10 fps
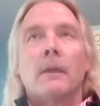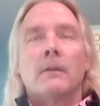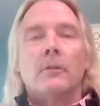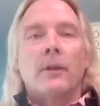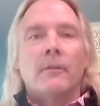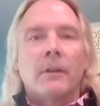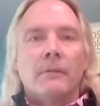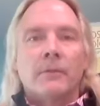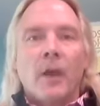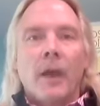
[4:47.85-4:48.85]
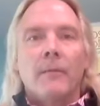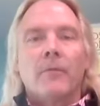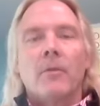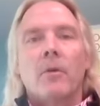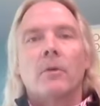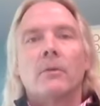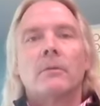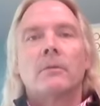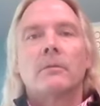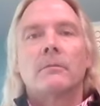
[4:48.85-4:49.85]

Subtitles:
do you have enough time for those?